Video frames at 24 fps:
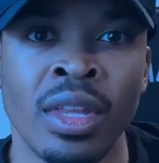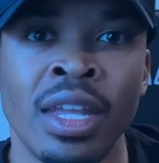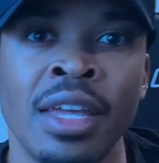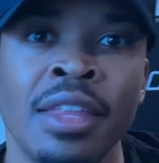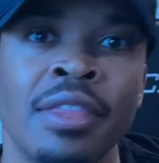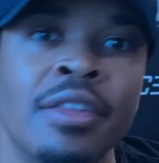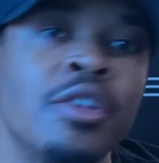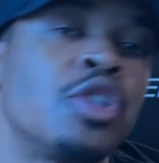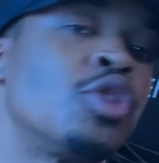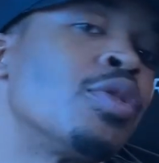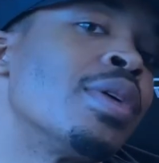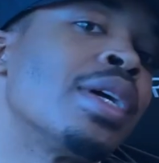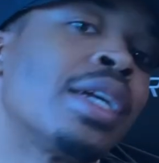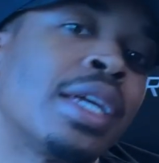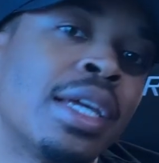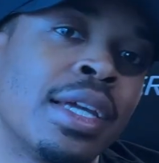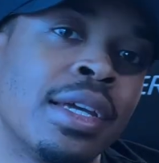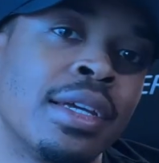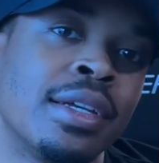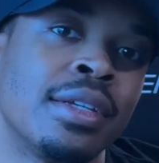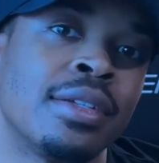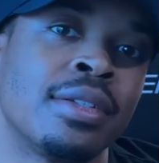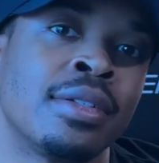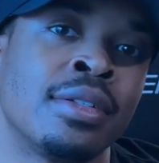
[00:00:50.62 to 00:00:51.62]
the trick
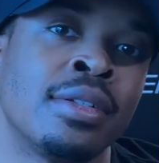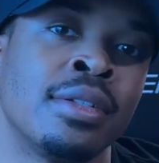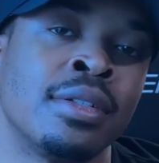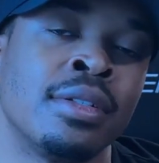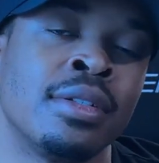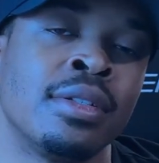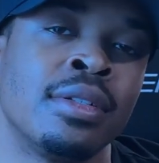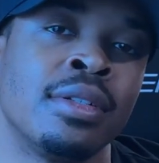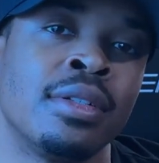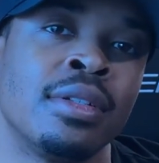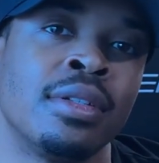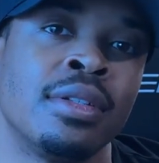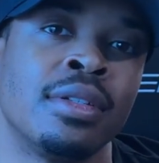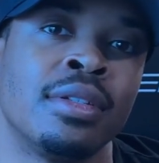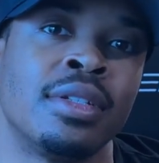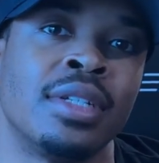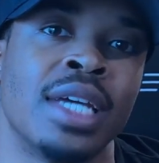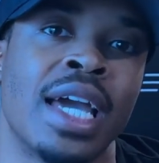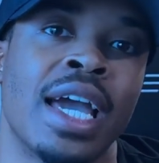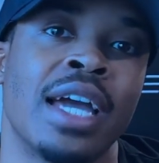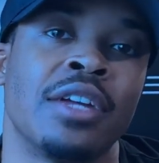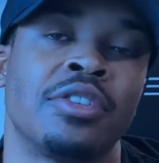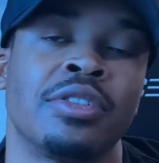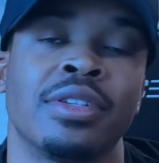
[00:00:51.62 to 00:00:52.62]
is
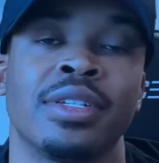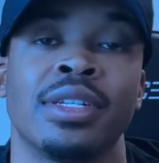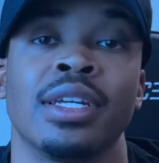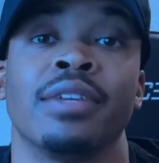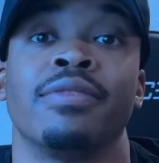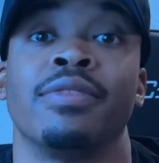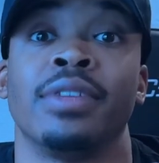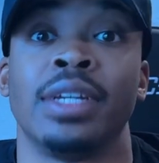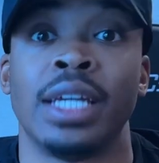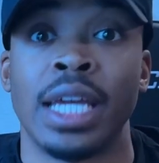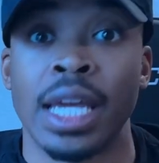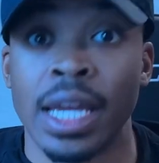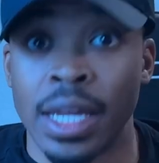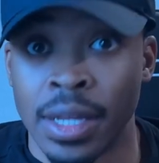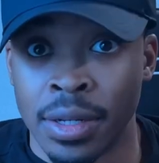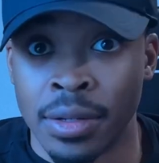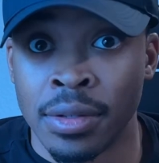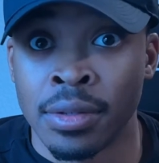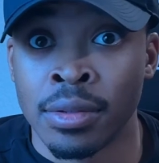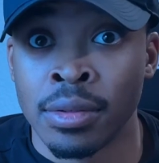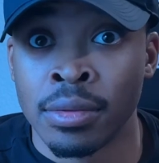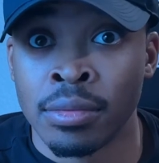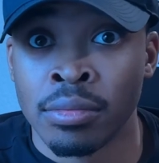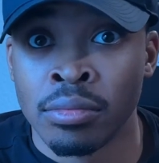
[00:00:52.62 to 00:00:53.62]
to ask yourself again.
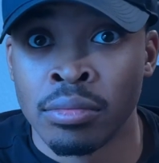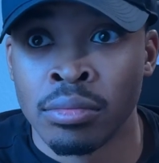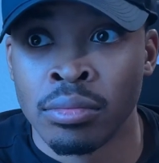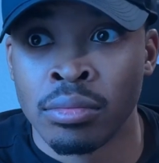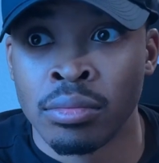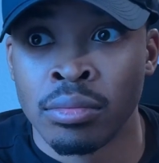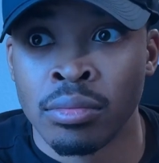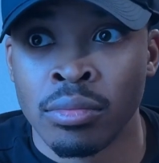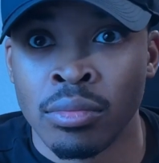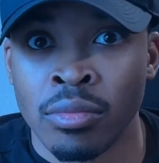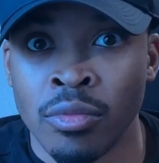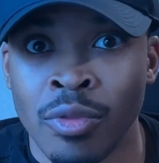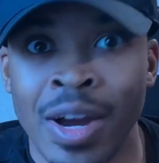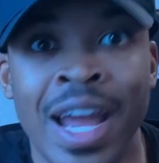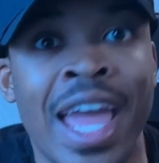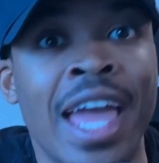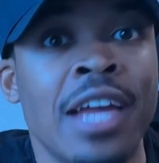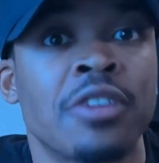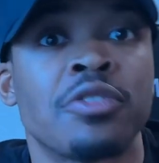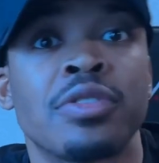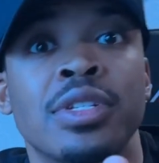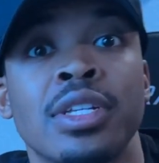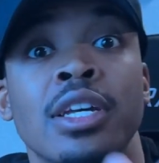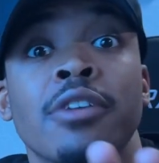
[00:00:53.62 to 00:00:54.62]
Right,
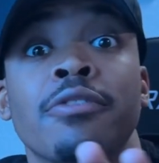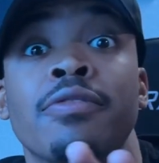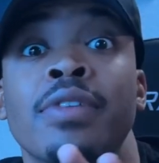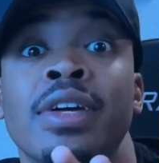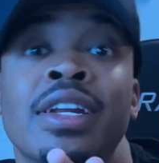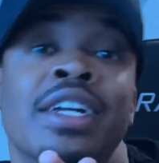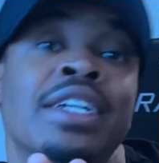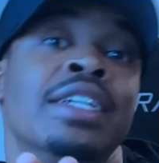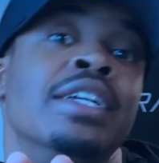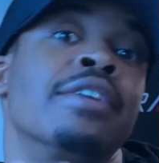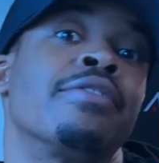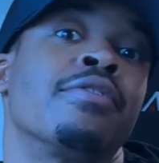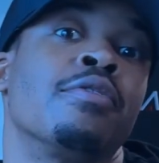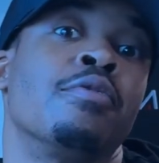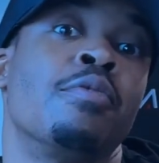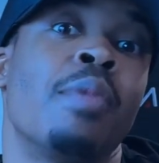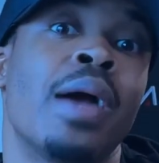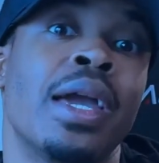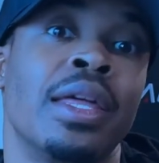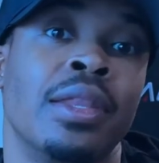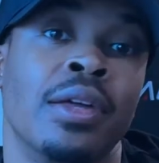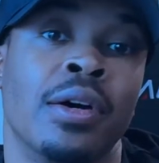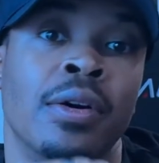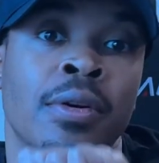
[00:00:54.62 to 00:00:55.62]
ask yourself in a different
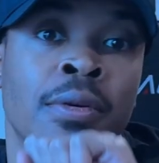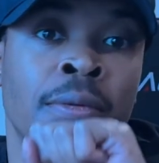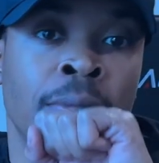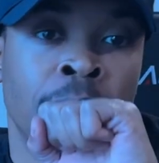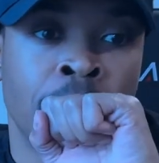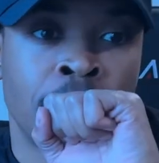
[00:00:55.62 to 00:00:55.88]
way though.